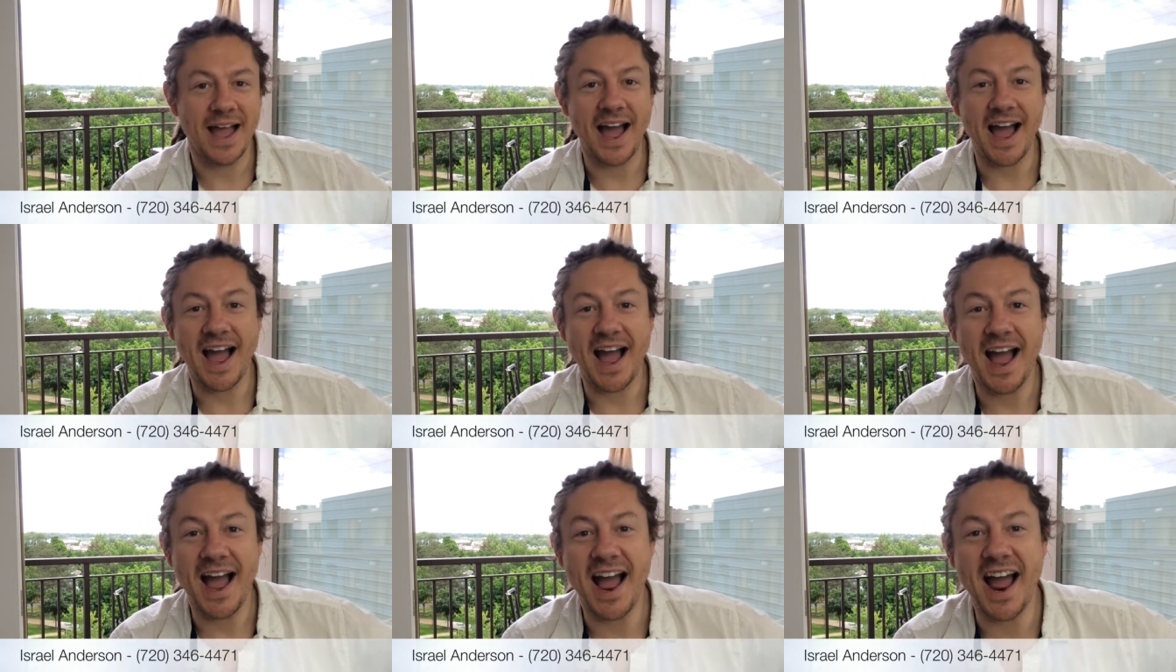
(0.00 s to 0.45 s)

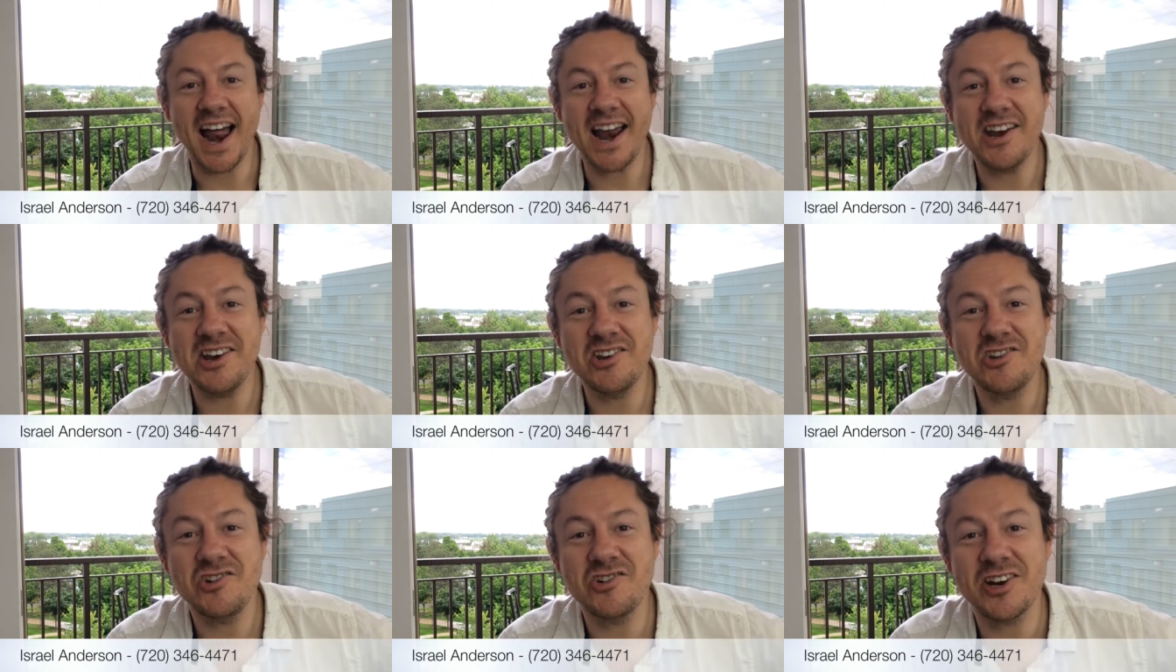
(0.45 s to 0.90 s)

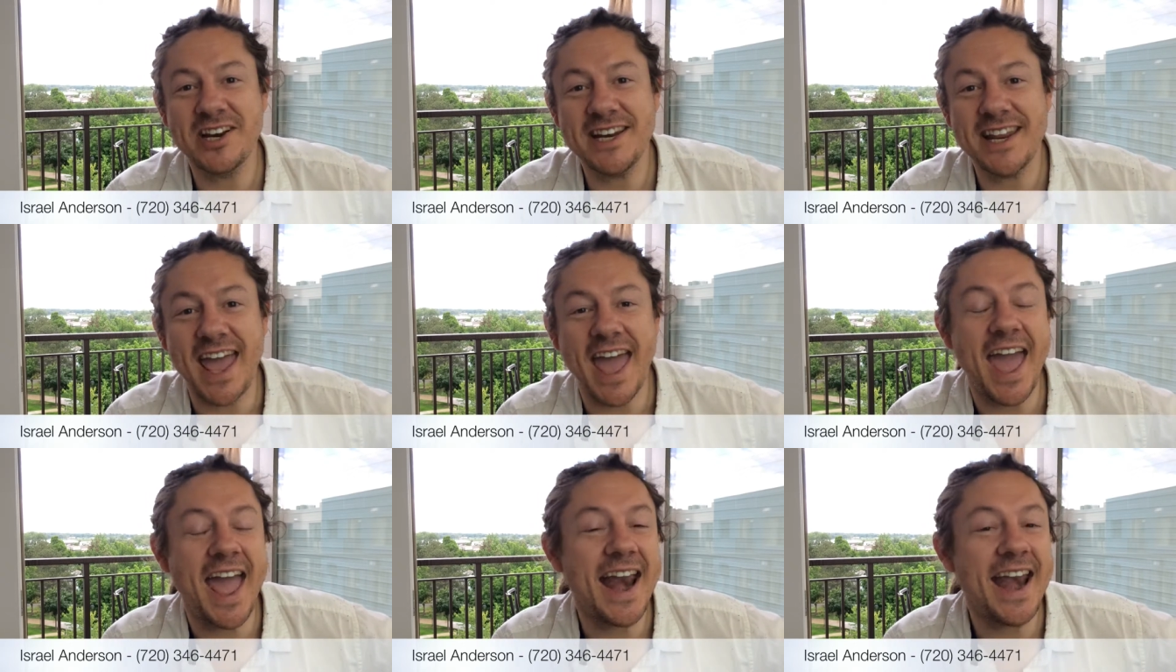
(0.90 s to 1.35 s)

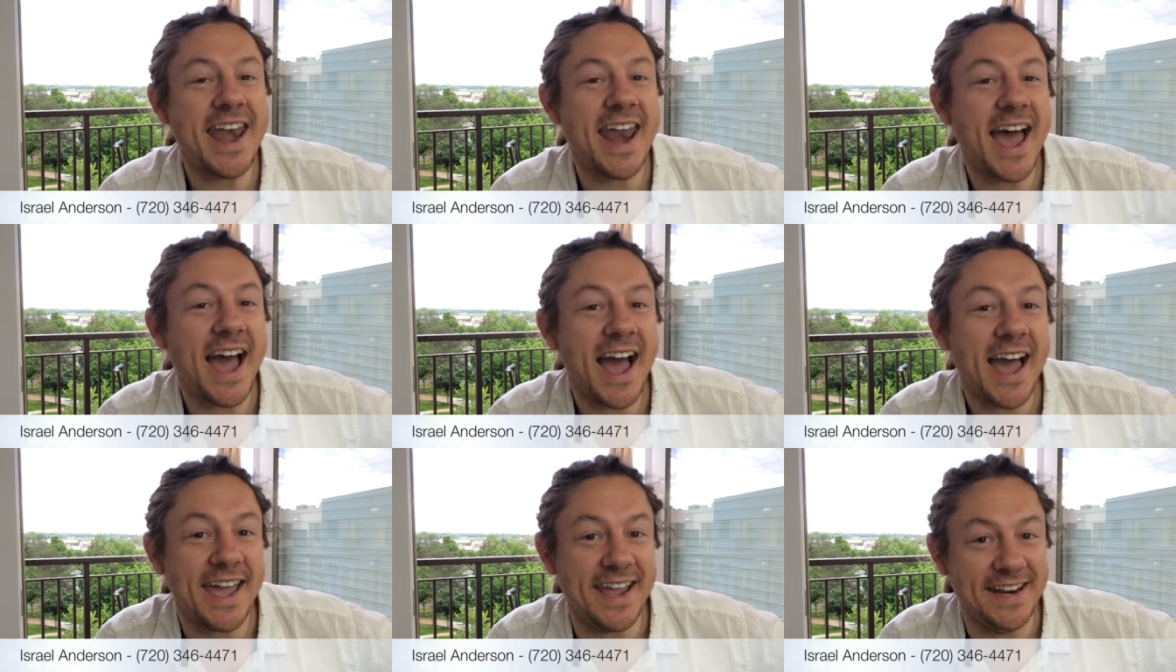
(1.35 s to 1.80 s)

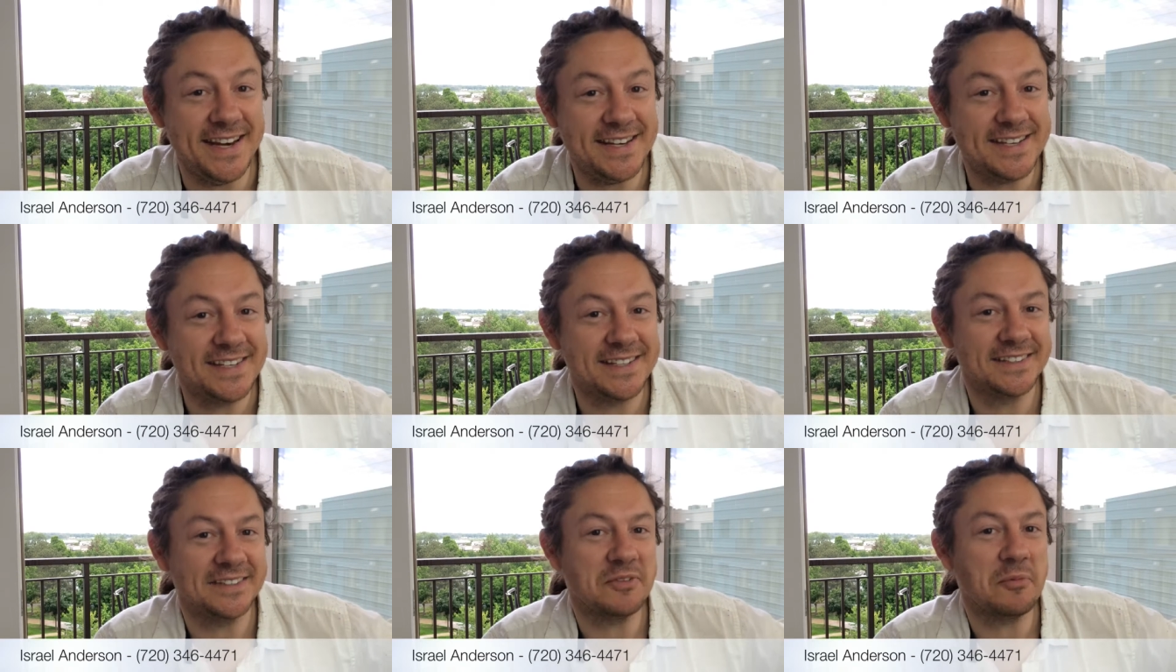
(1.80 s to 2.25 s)

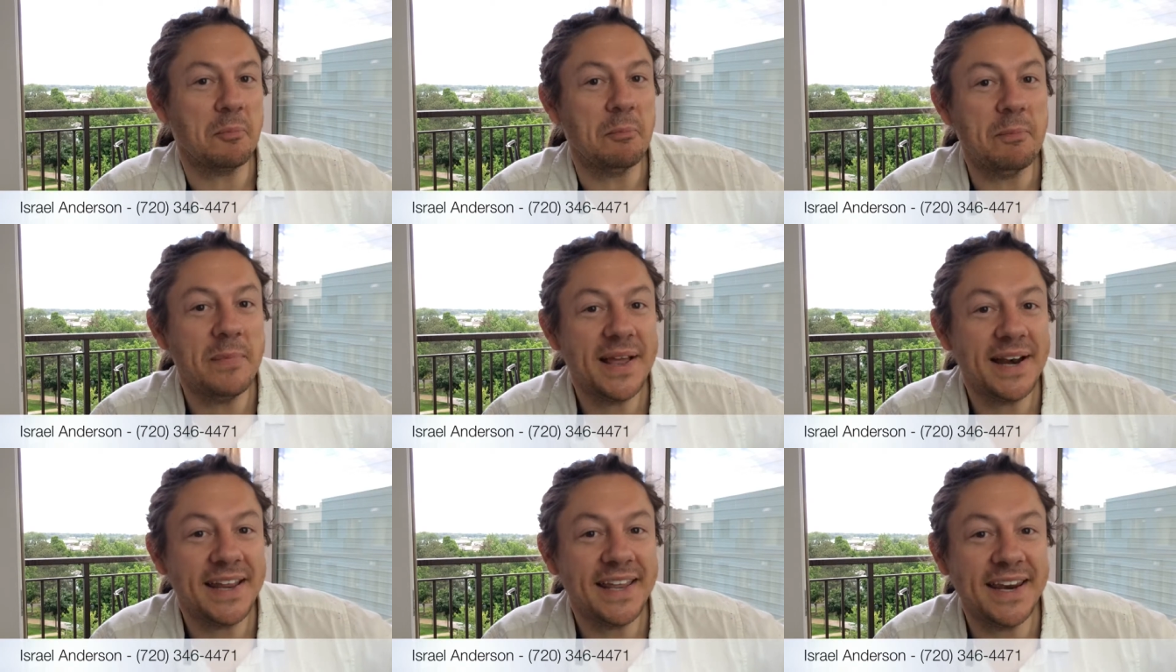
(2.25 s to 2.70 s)
108
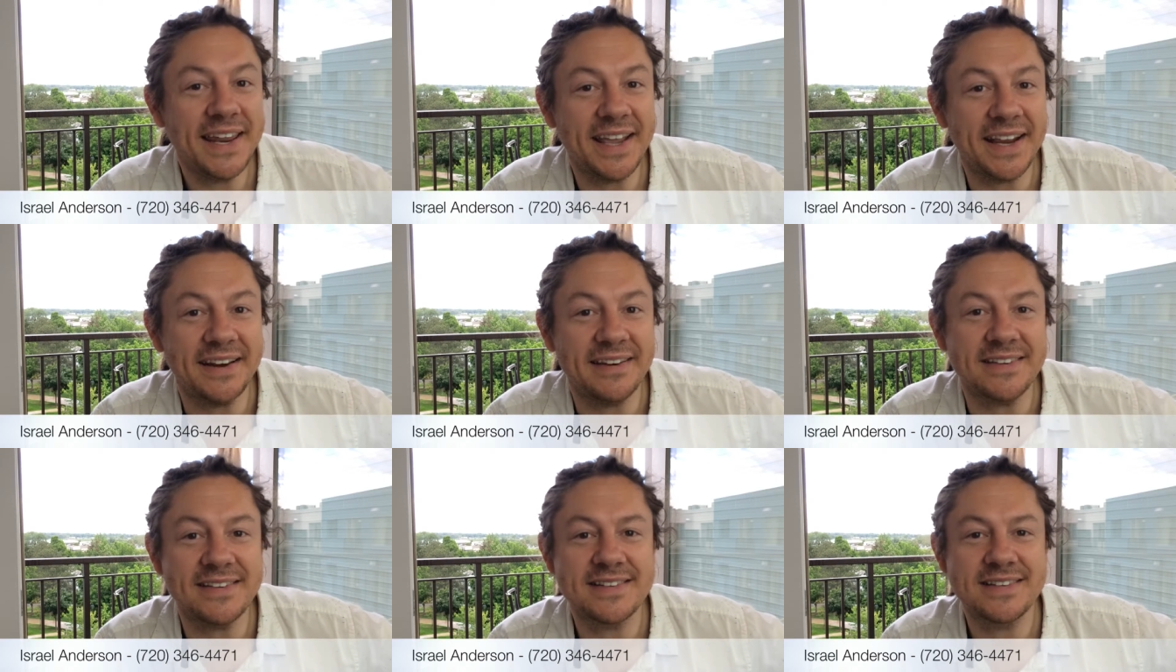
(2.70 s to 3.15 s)

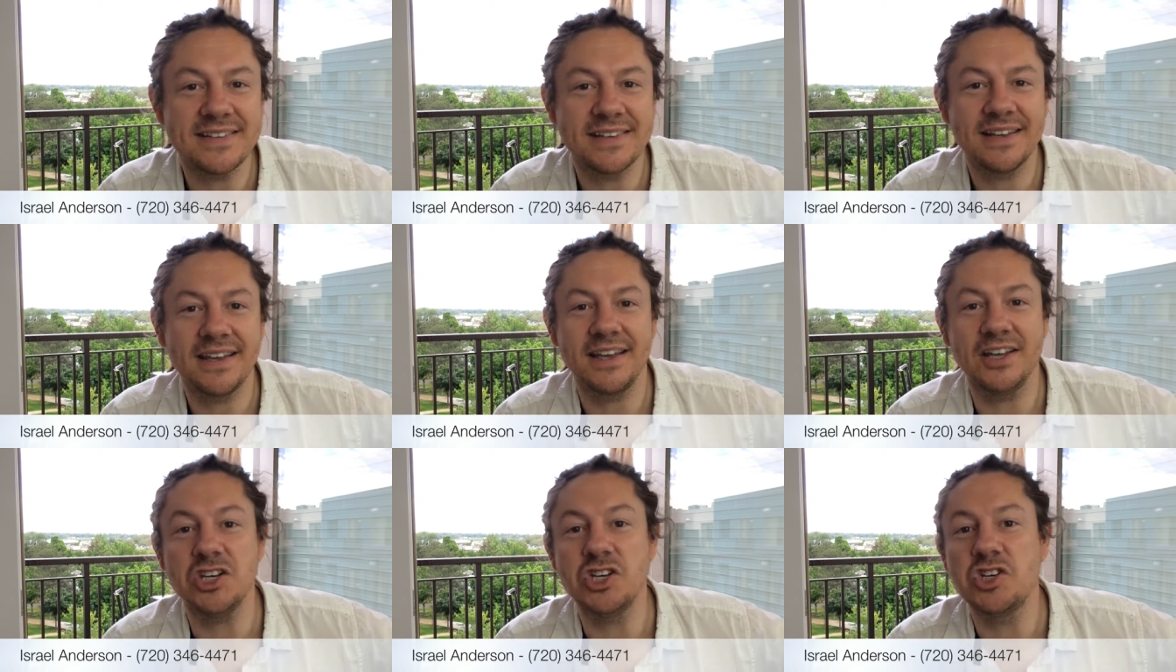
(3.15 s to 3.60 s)
millionaires
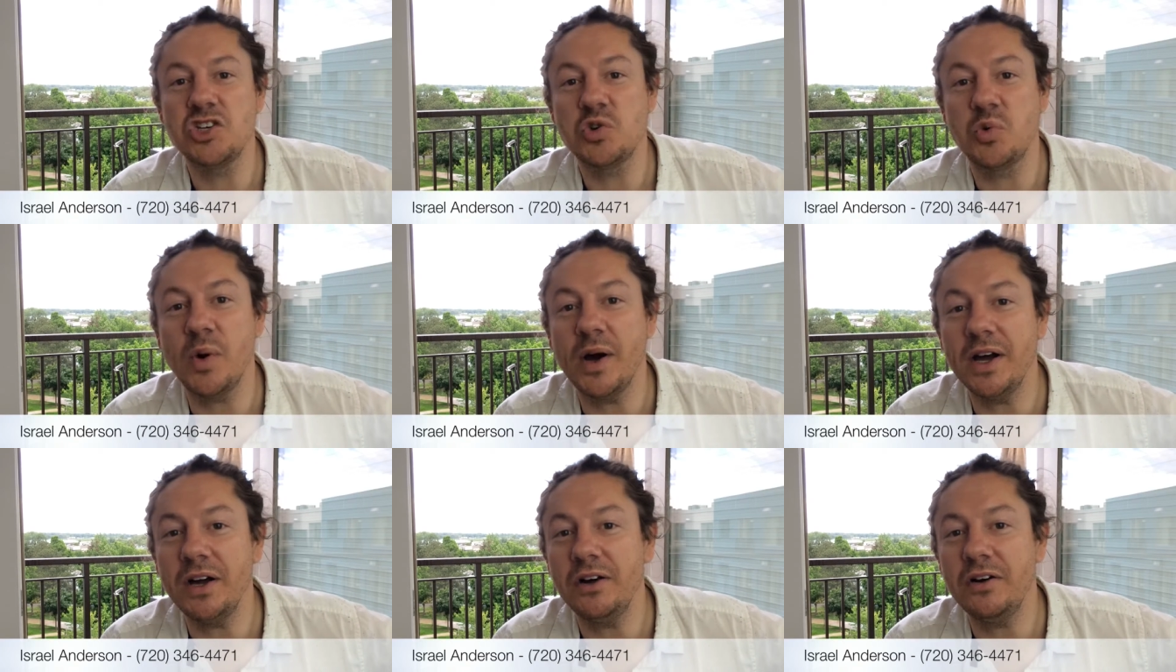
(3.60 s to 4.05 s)
in
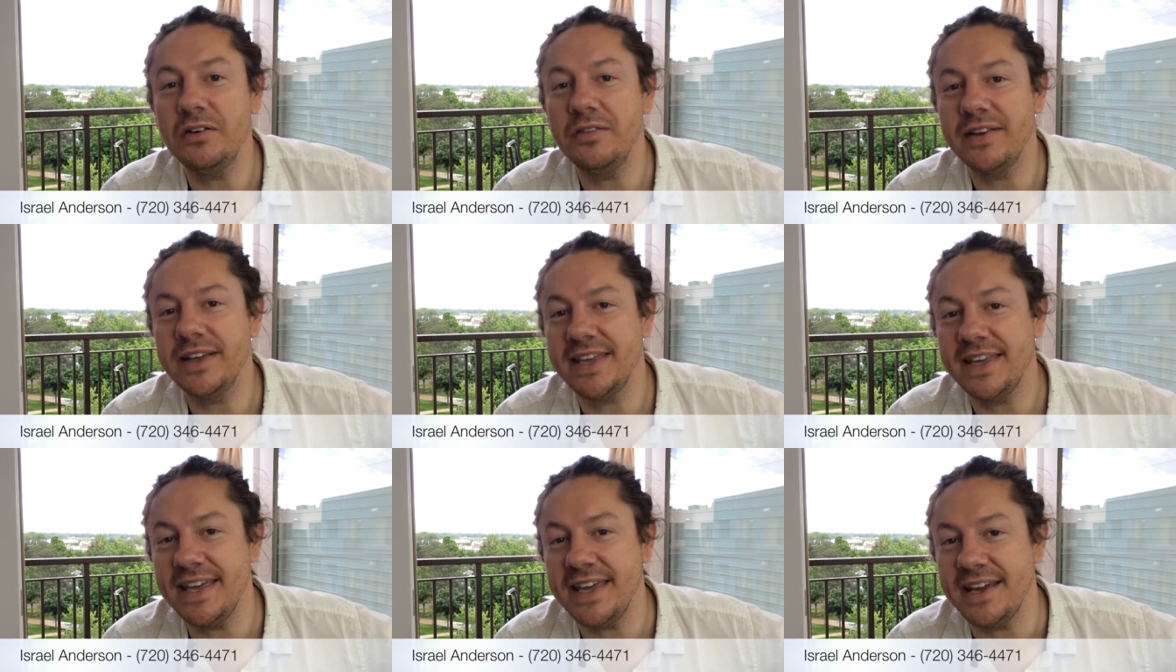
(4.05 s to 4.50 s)

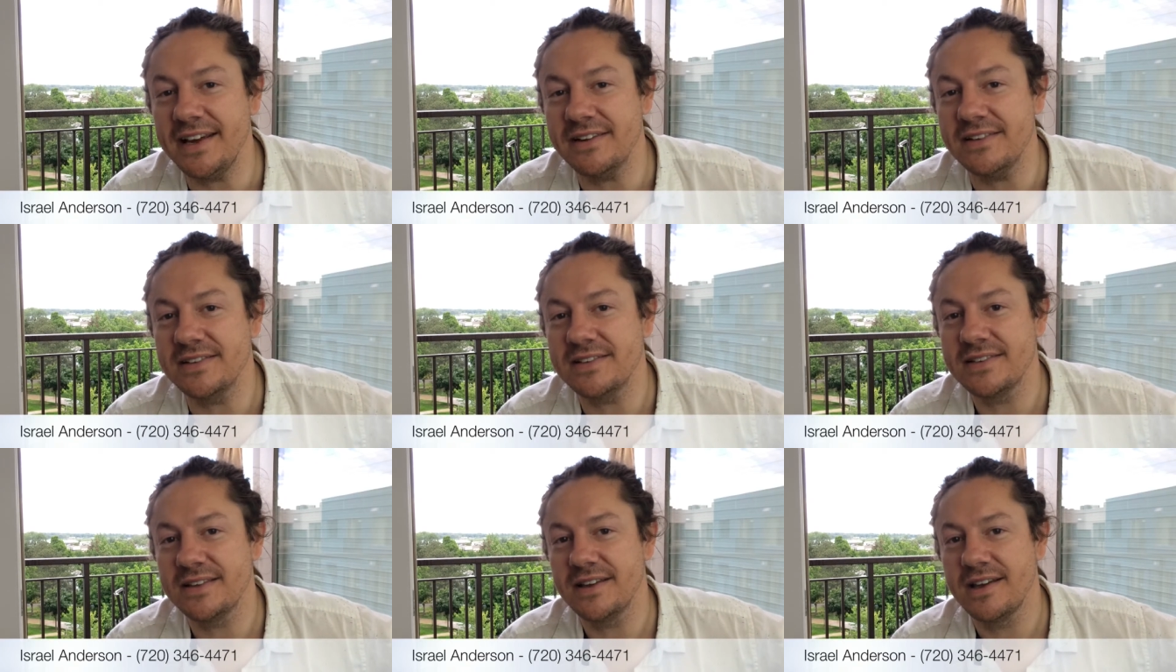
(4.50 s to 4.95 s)
12
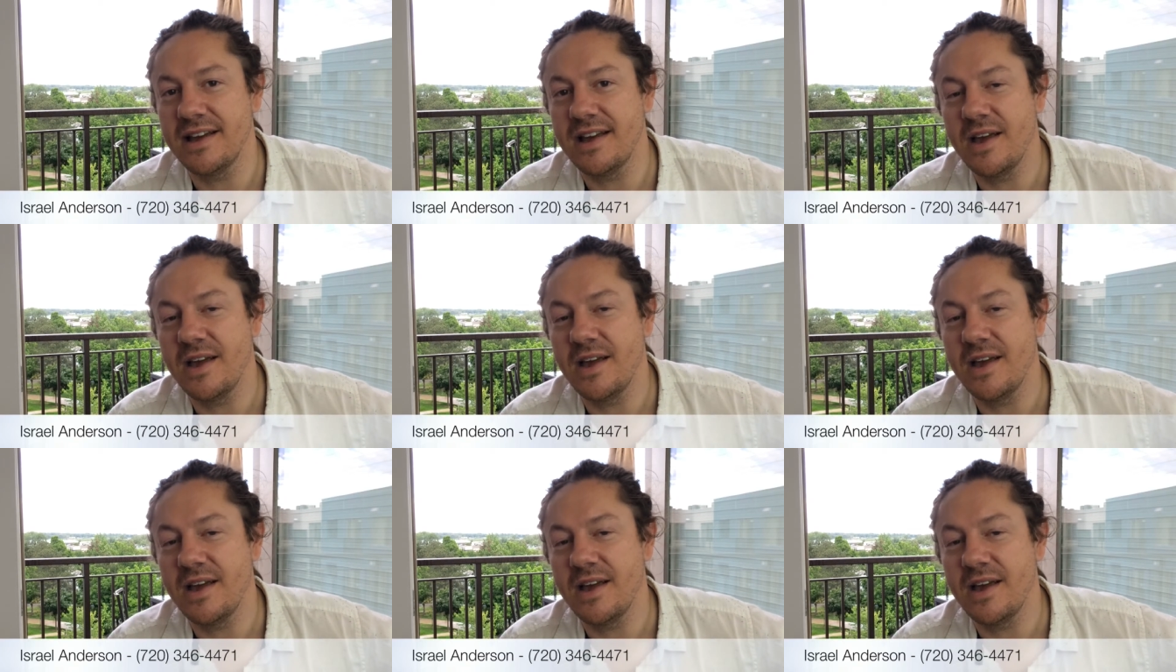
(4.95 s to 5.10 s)
years.